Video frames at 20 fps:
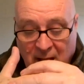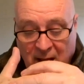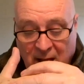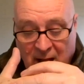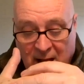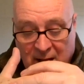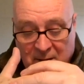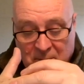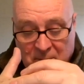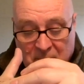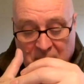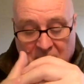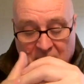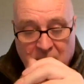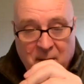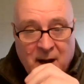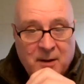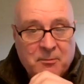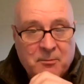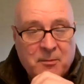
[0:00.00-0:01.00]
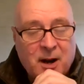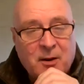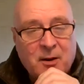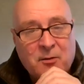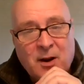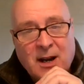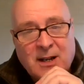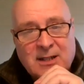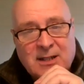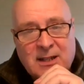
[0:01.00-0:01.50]
And my
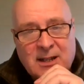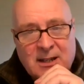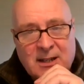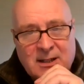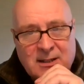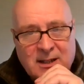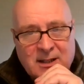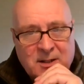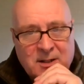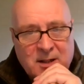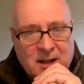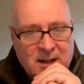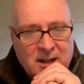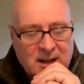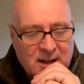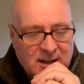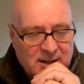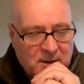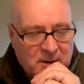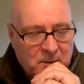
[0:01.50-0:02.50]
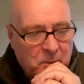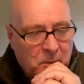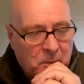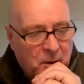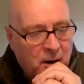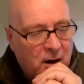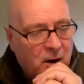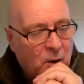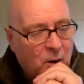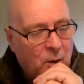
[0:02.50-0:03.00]
writing is in
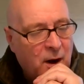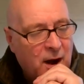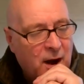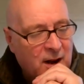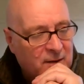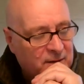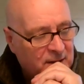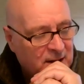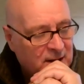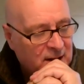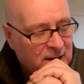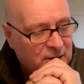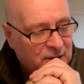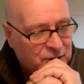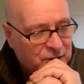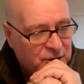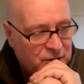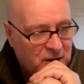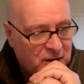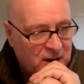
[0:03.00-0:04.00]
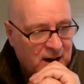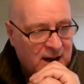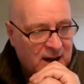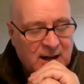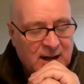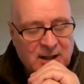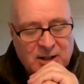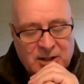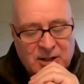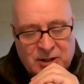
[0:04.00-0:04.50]
part a way of
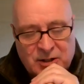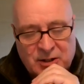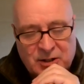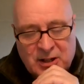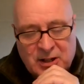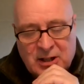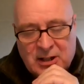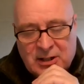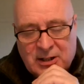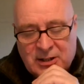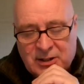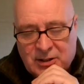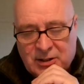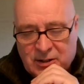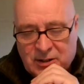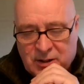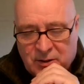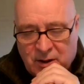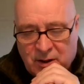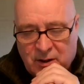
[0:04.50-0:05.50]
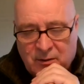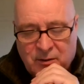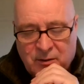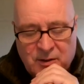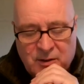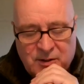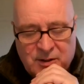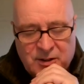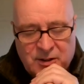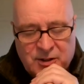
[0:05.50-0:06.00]
trying to
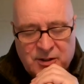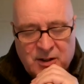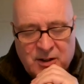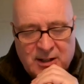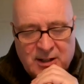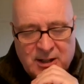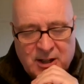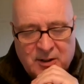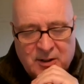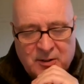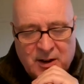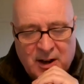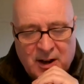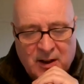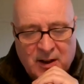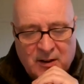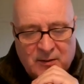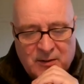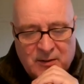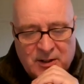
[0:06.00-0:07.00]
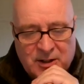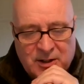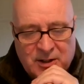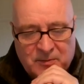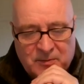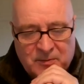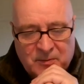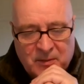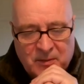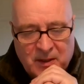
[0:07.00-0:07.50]
influence and trying to create that
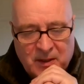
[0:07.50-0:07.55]
vision.